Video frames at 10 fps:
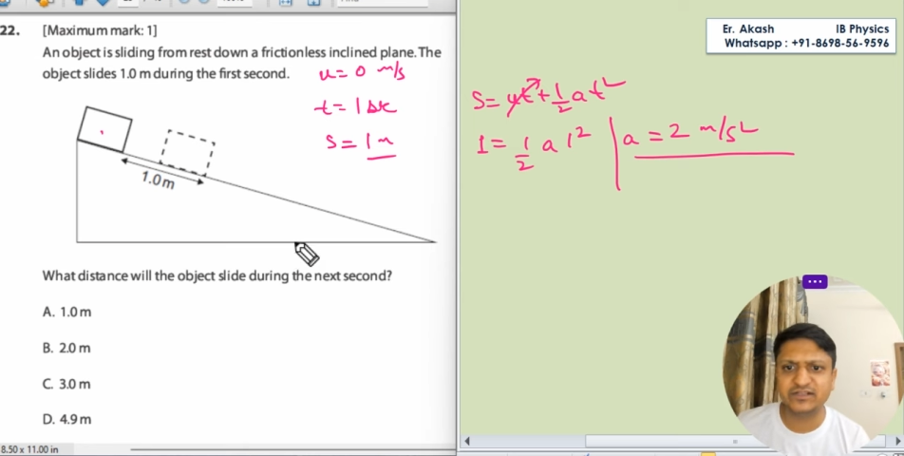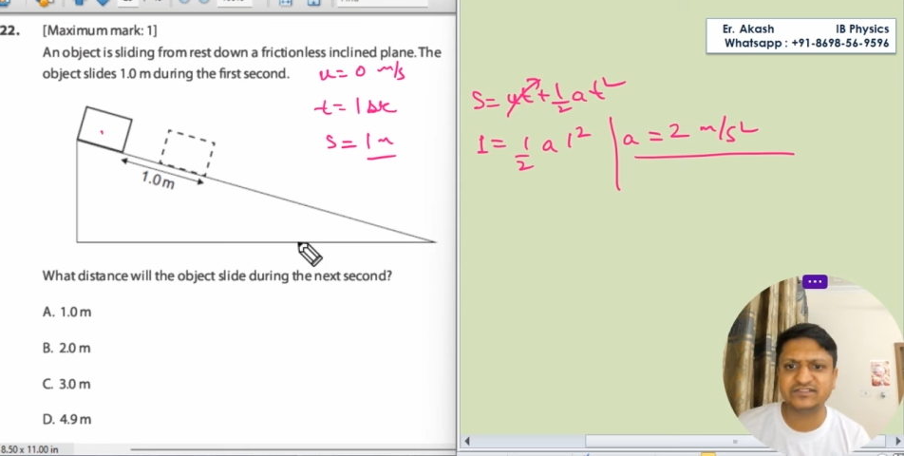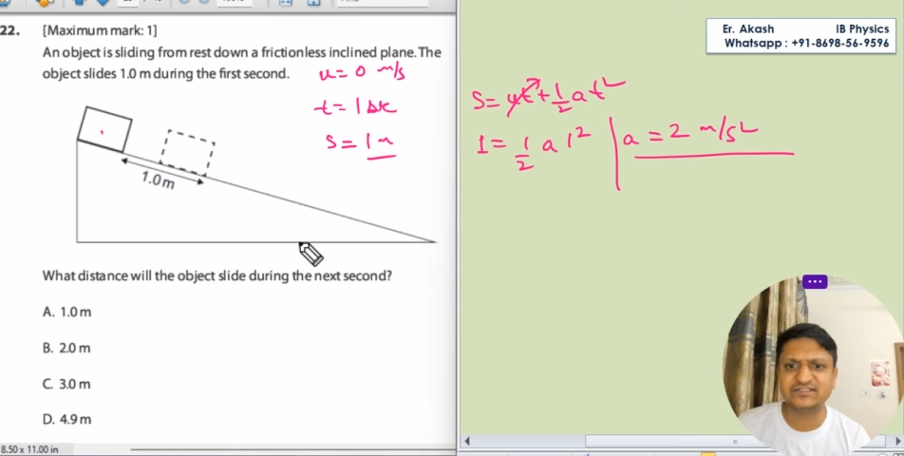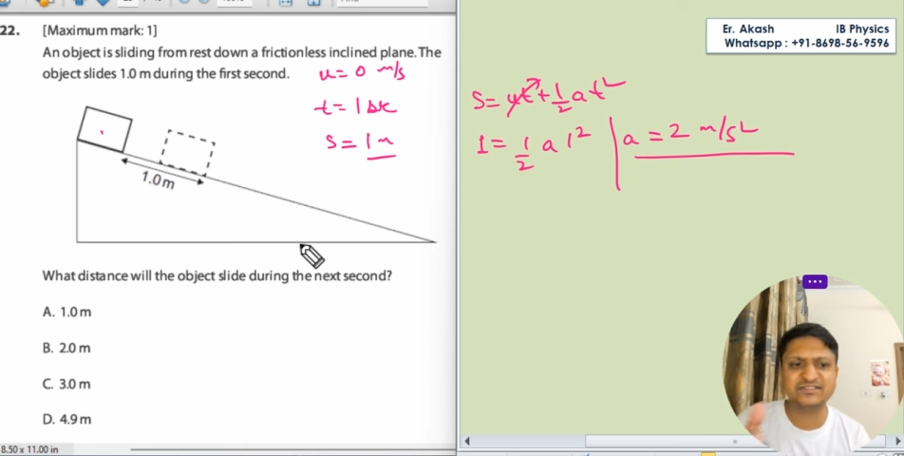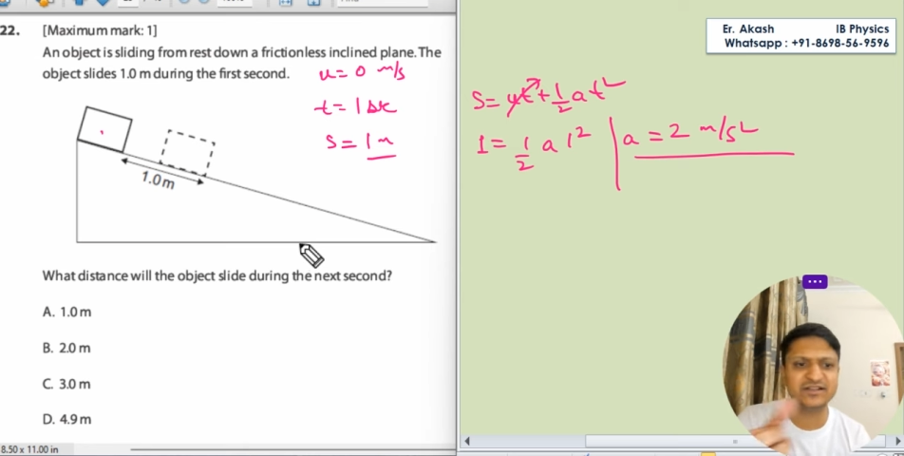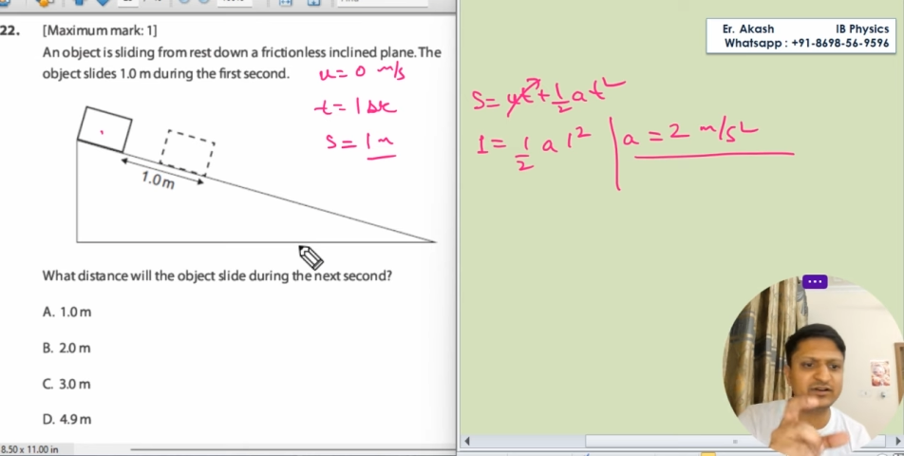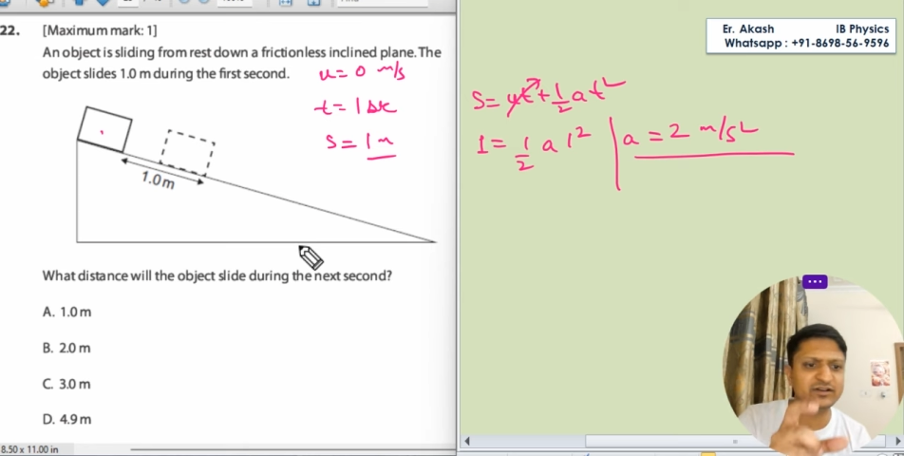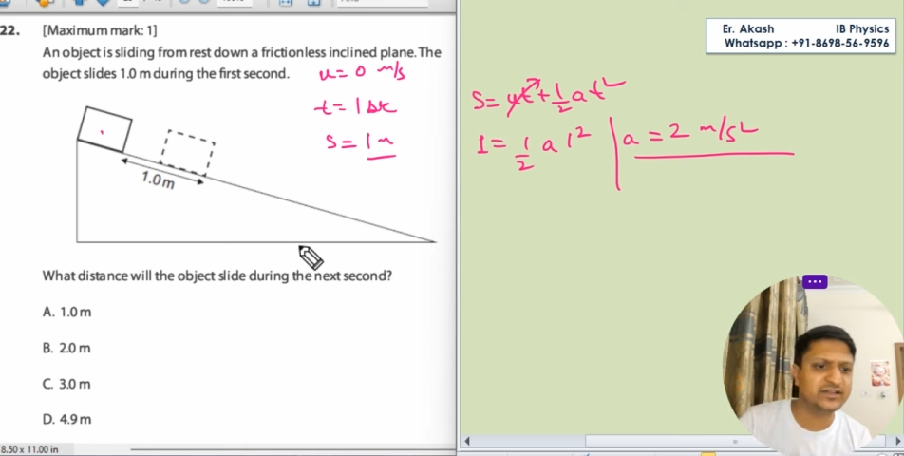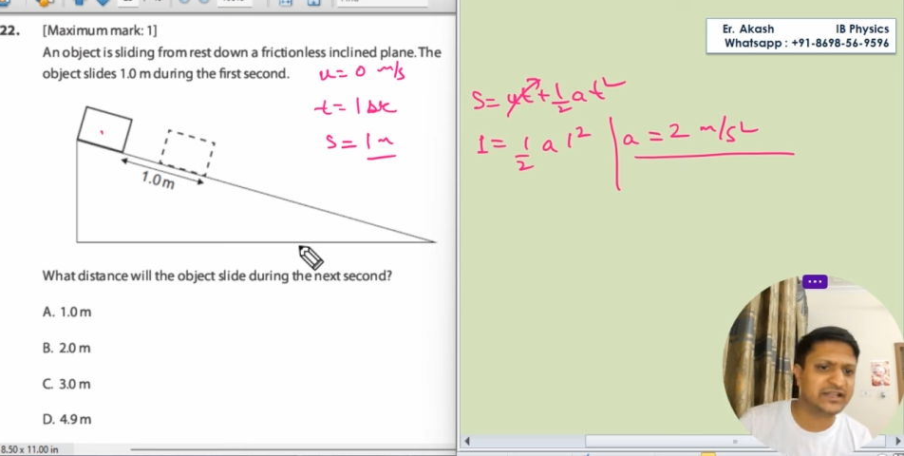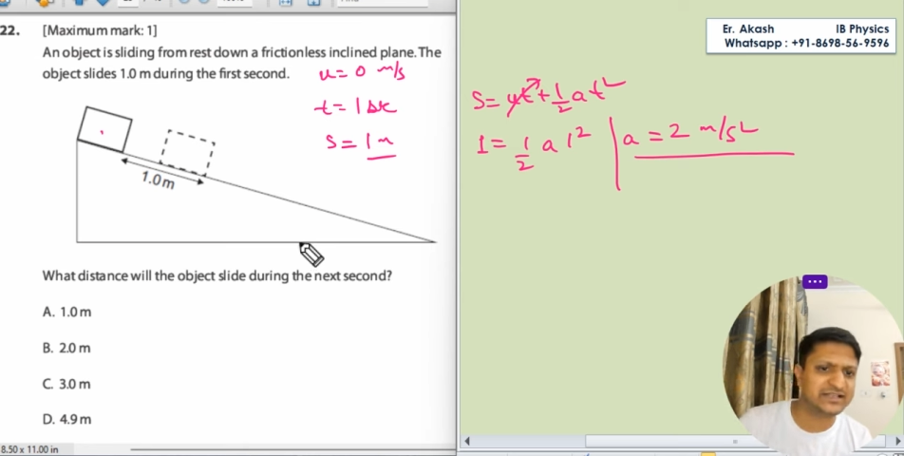distance traveled
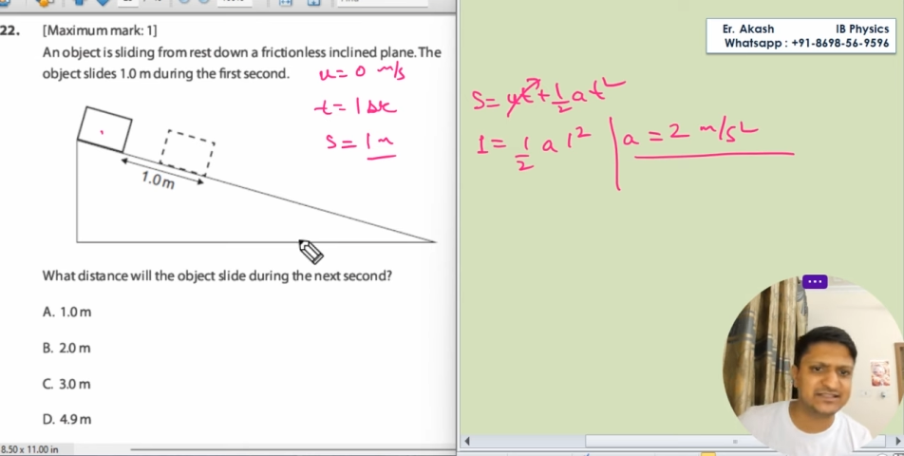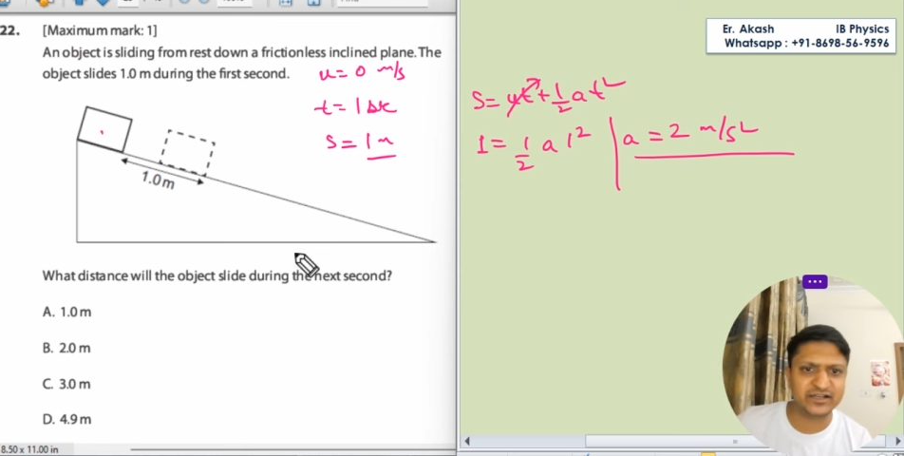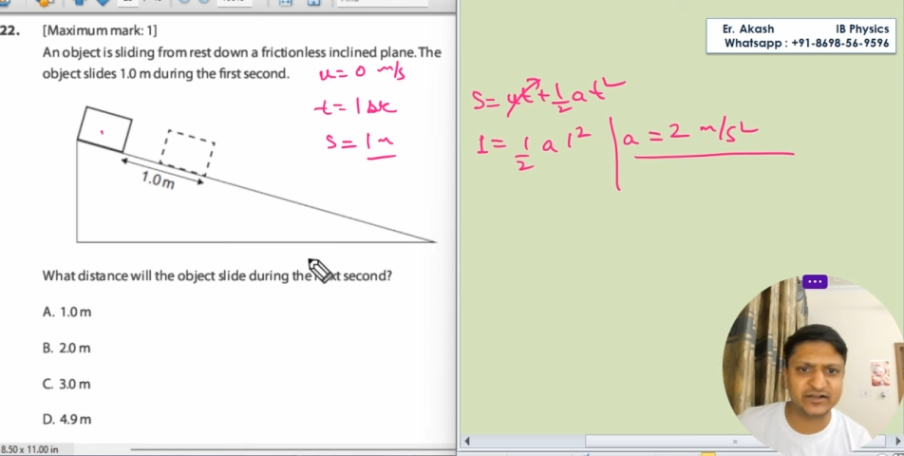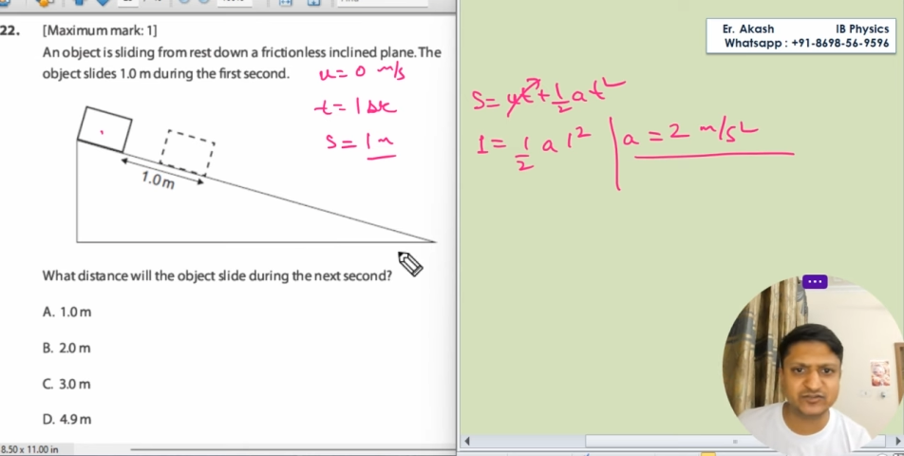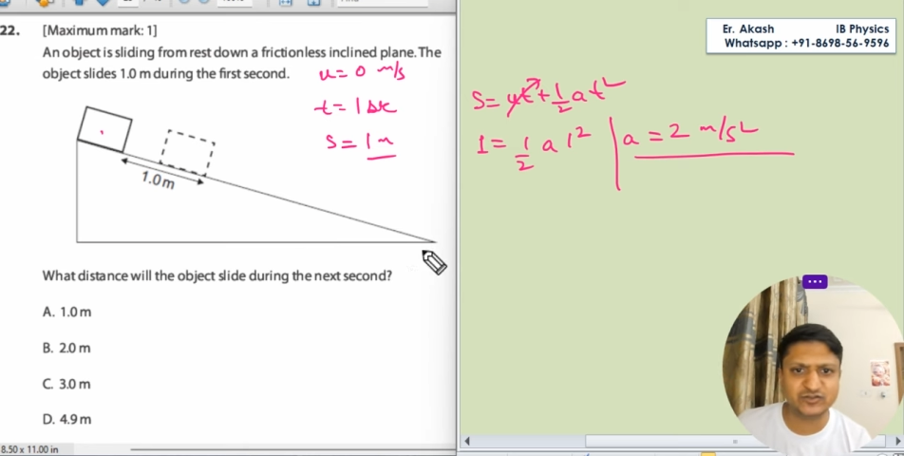in the next second.